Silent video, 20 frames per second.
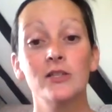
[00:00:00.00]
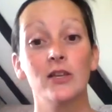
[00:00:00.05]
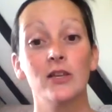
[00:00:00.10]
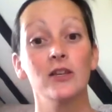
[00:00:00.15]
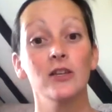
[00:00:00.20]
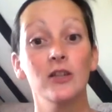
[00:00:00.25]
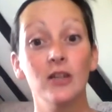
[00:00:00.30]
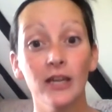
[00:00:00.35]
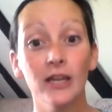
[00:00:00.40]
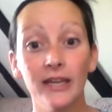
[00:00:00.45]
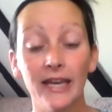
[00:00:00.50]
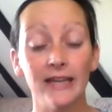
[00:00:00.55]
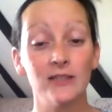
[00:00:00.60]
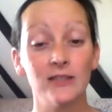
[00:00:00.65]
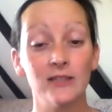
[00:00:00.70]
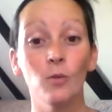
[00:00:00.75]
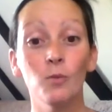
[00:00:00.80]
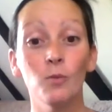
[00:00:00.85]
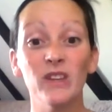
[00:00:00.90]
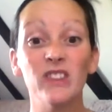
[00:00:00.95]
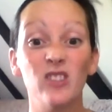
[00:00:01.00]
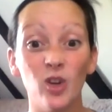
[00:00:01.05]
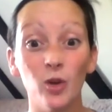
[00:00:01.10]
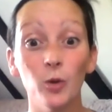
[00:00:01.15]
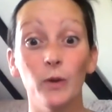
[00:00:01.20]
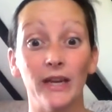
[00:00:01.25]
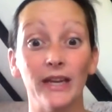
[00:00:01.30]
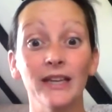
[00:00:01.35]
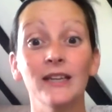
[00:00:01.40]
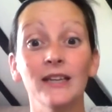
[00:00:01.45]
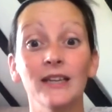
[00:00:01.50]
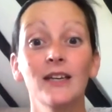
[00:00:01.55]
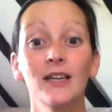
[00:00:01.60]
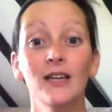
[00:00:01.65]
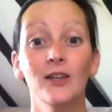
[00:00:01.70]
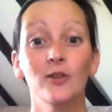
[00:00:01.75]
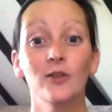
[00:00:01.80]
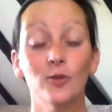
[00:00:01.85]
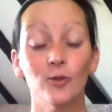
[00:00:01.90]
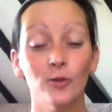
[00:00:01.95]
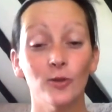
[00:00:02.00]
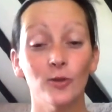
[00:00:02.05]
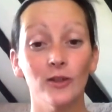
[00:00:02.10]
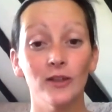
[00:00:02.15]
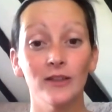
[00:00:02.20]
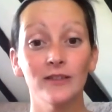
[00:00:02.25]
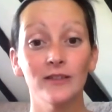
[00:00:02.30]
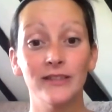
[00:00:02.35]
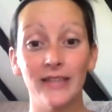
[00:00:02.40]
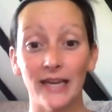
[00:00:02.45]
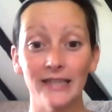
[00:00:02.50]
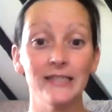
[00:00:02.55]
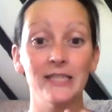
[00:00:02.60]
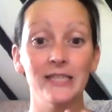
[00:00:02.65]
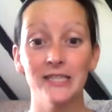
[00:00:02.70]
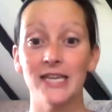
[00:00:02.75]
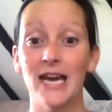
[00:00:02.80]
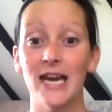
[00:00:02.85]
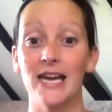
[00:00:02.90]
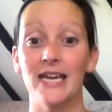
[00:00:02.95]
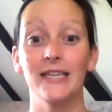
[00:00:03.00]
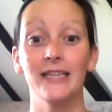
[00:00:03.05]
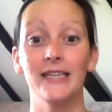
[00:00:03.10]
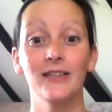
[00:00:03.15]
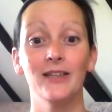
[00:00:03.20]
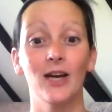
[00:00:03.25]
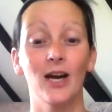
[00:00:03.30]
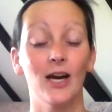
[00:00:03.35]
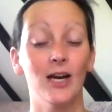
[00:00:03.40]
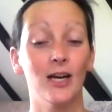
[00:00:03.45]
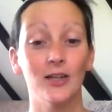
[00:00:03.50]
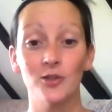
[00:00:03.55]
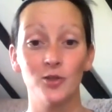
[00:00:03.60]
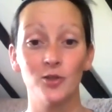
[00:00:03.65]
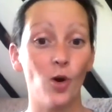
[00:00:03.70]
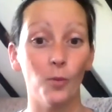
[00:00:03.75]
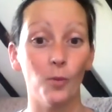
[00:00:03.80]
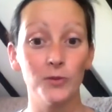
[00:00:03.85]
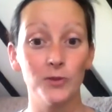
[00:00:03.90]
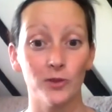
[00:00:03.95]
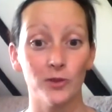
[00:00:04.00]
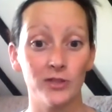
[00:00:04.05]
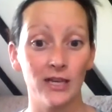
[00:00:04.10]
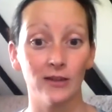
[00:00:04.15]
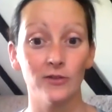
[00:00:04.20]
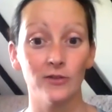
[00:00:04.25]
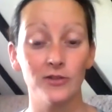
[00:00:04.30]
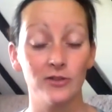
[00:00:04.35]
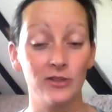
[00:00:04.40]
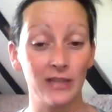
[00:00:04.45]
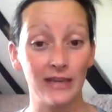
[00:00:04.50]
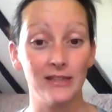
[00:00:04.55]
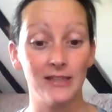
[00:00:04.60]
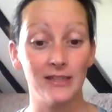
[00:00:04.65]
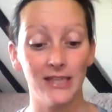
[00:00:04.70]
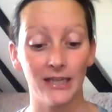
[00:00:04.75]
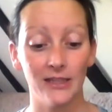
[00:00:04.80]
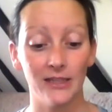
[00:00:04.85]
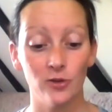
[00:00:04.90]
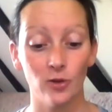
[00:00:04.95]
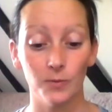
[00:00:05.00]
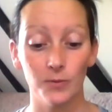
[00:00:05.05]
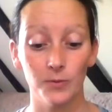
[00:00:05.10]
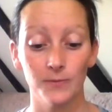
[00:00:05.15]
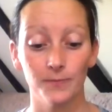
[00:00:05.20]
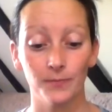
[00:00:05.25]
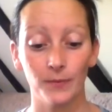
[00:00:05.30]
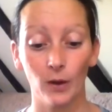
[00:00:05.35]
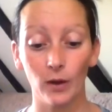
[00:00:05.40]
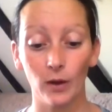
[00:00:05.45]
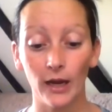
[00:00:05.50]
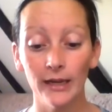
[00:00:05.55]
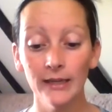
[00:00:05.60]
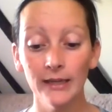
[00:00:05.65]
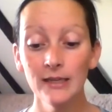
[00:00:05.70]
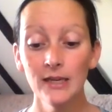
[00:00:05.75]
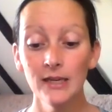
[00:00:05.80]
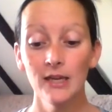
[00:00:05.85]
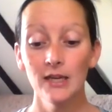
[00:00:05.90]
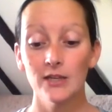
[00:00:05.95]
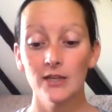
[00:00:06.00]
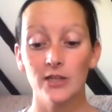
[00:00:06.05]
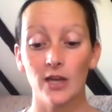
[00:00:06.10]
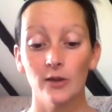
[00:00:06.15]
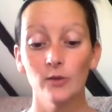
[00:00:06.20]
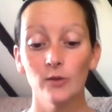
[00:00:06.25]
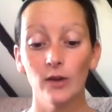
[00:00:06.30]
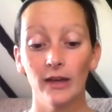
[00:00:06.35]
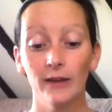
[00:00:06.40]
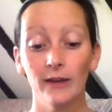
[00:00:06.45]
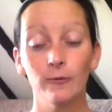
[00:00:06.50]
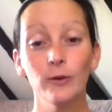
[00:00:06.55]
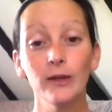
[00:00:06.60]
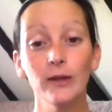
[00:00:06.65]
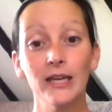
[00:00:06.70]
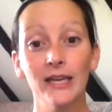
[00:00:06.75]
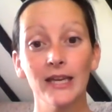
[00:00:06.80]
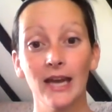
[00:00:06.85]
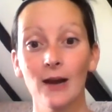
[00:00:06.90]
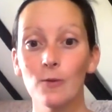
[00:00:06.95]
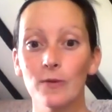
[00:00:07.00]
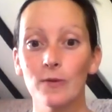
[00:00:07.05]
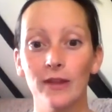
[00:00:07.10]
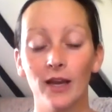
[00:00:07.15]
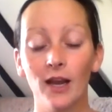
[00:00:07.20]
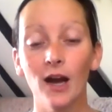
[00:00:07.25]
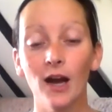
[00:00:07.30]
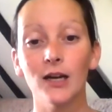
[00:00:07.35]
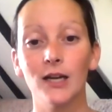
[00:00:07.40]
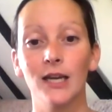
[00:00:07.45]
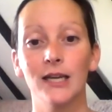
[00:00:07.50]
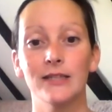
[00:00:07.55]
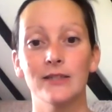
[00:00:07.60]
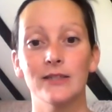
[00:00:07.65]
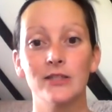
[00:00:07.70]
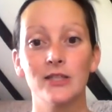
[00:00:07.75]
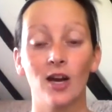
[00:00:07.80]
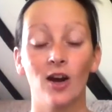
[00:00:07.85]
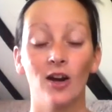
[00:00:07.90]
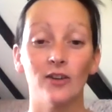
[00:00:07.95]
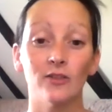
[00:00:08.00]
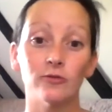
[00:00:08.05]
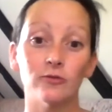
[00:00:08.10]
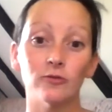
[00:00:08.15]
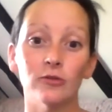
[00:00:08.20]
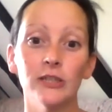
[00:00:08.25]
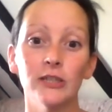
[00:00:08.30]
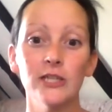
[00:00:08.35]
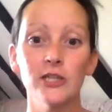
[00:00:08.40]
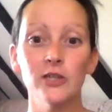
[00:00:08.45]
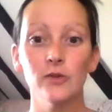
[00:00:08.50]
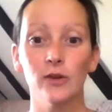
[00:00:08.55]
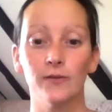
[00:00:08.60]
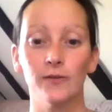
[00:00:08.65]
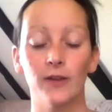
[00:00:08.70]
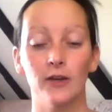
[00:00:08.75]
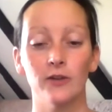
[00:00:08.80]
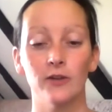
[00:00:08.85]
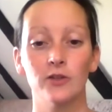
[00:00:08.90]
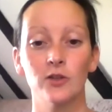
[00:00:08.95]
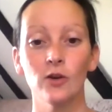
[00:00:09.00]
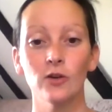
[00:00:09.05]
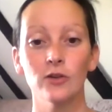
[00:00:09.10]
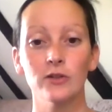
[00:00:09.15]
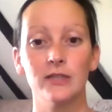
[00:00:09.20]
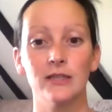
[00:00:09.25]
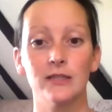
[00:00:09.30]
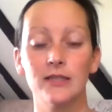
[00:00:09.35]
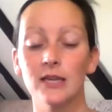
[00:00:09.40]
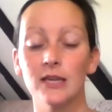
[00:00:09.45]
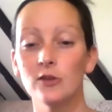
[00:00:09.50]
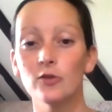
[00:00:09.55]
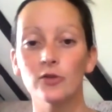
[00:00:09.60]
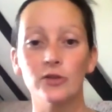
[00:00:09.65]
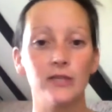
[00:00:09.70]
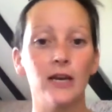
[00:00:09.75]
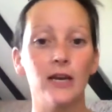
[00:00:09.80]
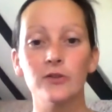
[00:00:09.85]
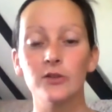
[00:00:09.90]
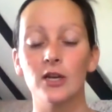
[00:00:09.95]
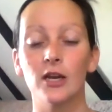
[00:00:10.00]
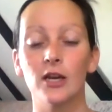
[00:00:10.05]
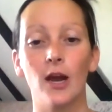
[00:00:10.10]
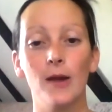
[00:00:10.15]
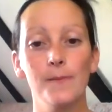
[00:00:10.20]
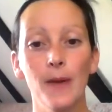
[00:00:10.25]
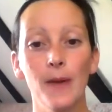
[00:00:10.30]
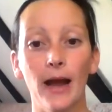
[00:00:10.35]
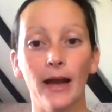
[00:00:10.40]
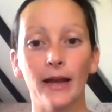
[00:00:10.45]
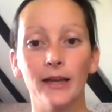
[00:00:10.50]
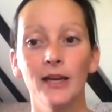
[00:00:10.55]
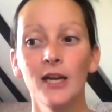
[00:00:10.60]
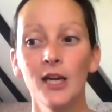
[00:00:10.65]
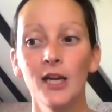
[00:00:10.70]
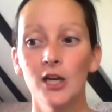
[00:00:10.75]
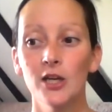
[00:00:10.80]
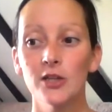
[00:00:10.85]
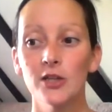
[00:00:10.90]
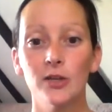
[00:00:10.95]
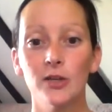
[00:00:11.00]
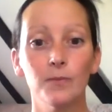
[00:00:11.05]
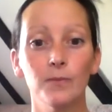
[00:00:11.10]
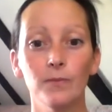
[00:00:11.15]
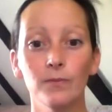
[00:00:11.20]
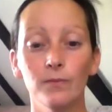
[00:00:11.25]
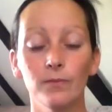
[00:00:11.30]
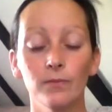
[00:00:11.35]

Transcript: so that you can get on with doing your day-to-day jobs, your cells' day-to-day jobs. Okay, so if we can help with a gut cleanse to kind of rid you of those toxins, then your cells can go back to